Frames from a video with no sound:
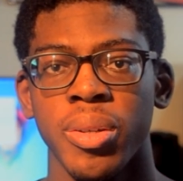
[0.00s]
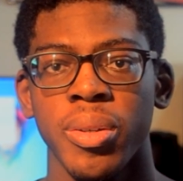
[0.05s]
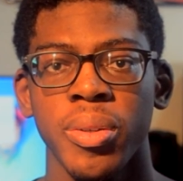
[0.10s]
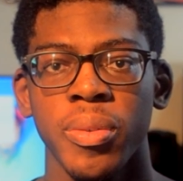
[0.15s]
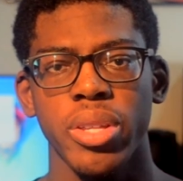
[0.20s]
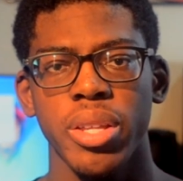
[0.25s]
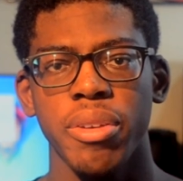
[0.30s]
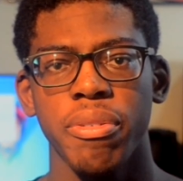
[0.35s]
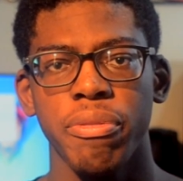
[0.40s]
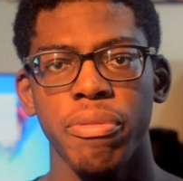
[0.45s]

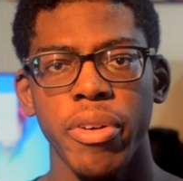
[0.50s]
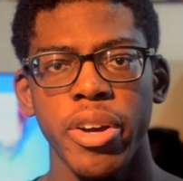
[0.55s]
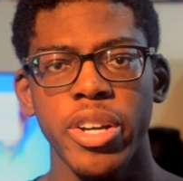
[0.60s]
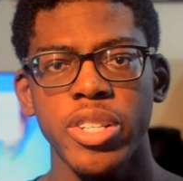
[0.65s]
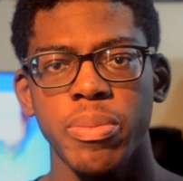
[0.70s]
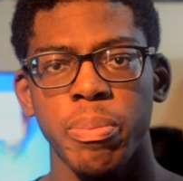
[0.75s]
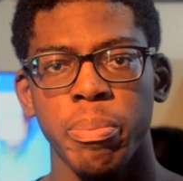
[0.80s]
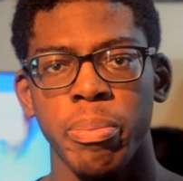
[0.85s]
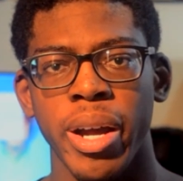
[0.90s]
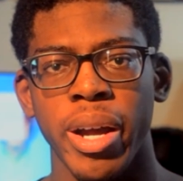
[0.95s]
So the
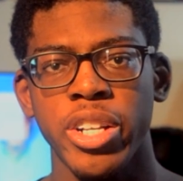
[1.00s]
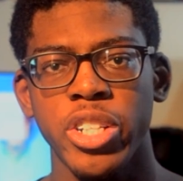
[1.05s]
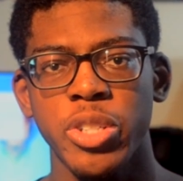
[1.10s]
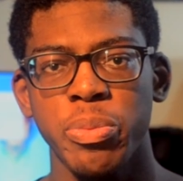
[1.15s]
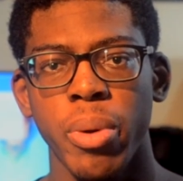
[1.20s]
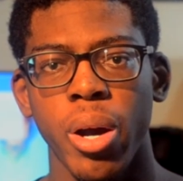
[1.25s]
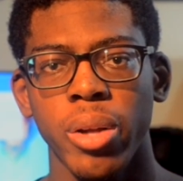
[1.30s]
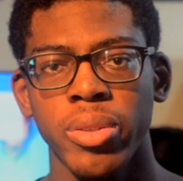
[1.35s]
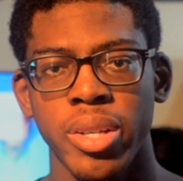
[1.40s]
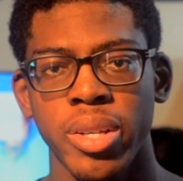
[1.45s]
first
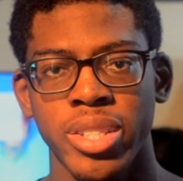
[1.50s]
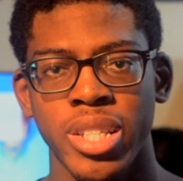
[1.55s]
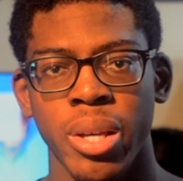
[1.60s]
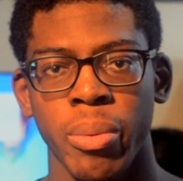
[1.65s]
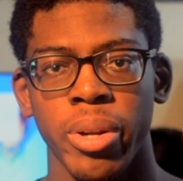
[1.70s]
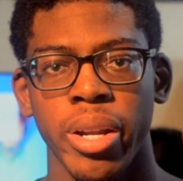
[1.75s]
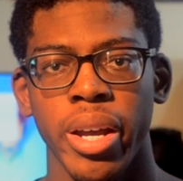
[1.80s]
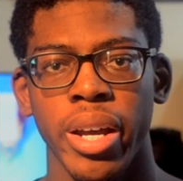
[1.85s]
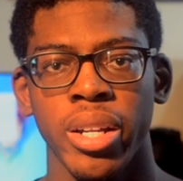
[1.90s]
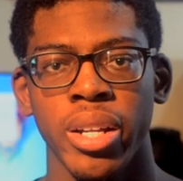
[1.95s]
benchmark test that
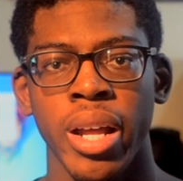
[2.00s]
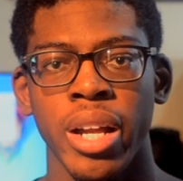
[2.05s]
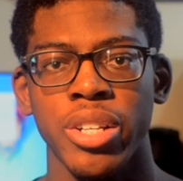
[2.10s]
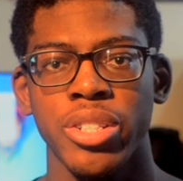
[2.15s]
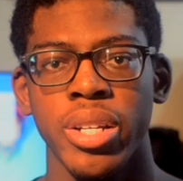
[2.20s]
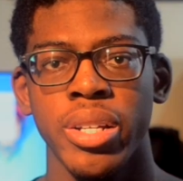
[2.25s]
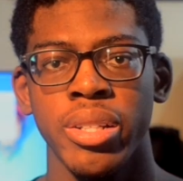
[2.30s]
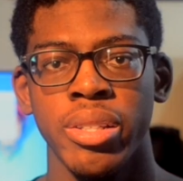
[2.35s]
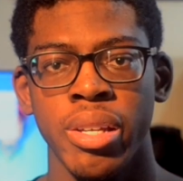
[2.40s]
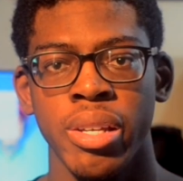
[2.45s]
I went ahead and
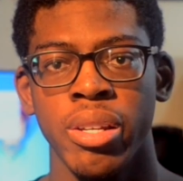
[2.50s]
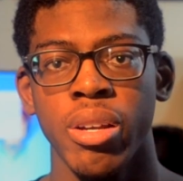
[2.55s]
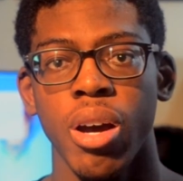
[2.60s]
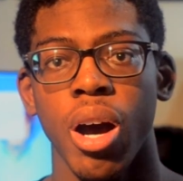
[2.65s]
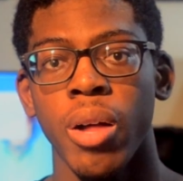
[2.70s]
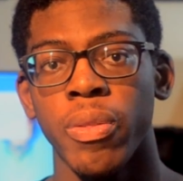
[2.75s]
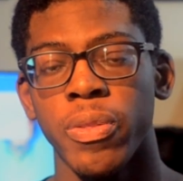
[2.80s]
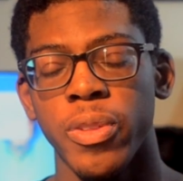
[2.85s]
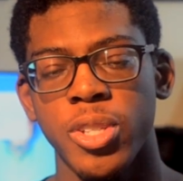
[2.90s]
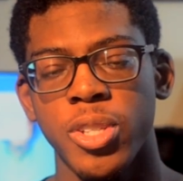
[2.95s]
actually did
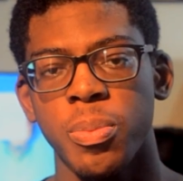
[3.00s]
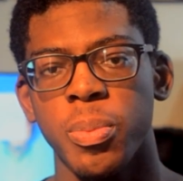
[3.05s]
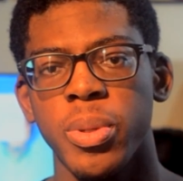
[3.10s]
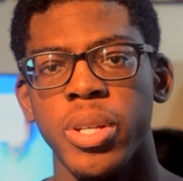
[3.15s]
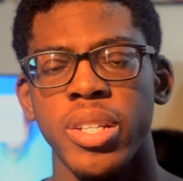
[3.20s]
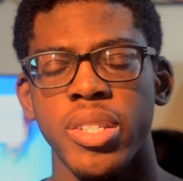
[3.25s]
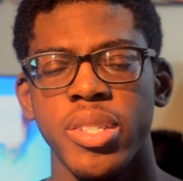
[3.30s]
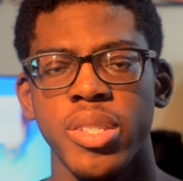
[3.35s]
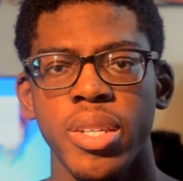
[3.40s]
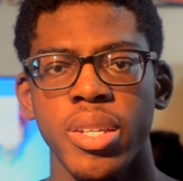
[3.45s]
on this
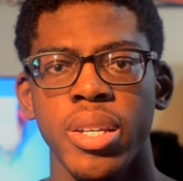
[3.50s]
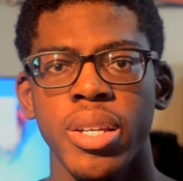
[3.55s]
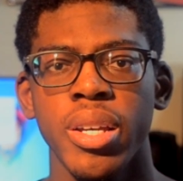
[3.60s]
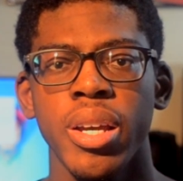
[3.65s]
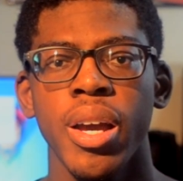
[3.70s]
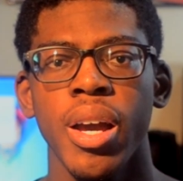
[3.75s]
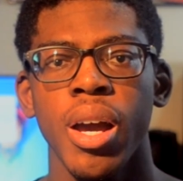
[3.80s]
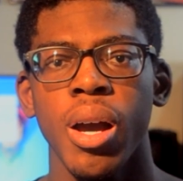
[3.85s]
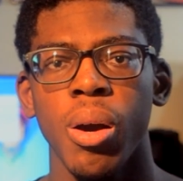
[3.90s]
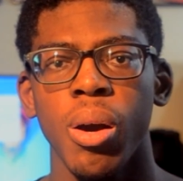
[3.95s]

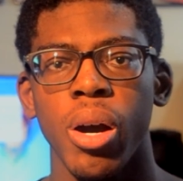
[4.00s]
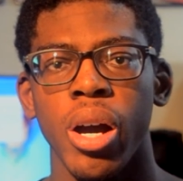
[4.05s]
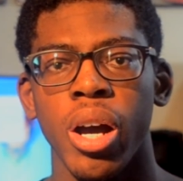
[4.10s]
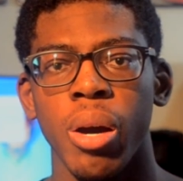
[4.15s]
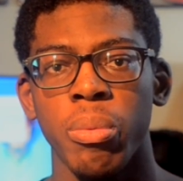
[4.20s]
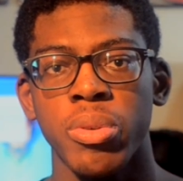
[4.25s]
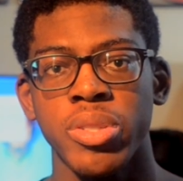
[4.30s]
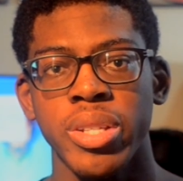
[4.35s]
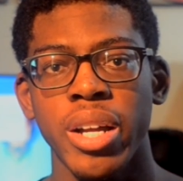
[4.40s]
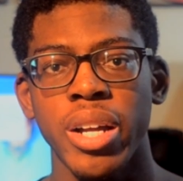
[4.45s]
PC
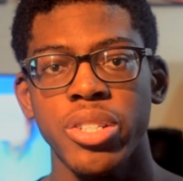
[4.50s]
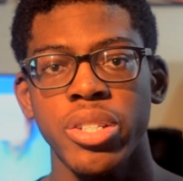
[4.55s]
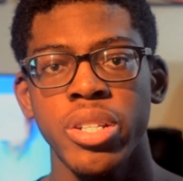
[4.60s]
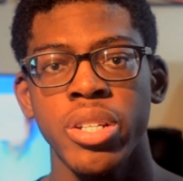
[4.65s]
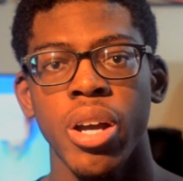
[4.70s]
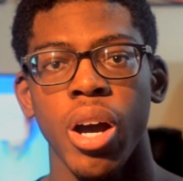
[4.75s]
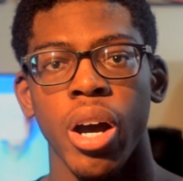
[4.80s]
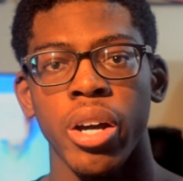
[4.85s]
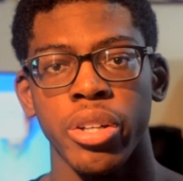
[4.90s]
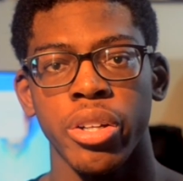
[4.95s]
was
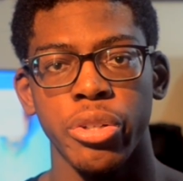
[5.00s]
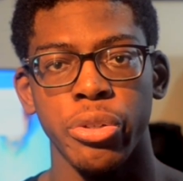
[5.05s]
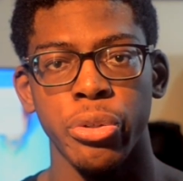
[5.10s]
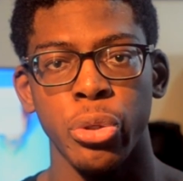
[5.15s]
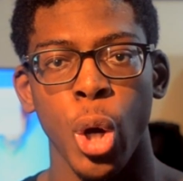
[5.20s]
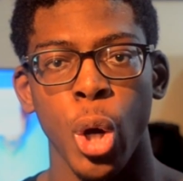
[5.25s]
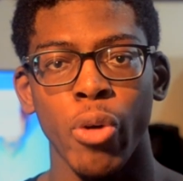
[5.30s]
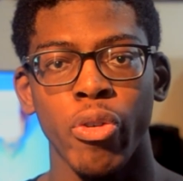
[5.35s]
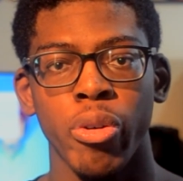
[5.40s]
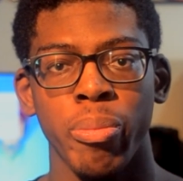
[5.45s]
actually on
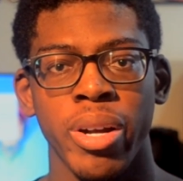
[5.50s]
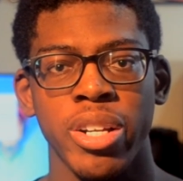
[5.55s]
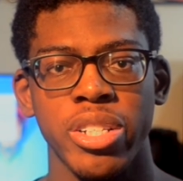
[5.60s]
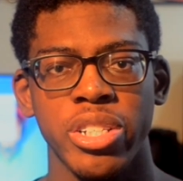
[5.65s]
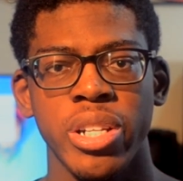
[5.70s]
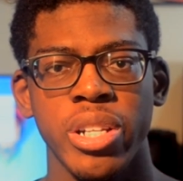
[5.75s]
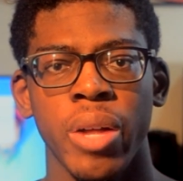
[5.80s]
Nova Bench.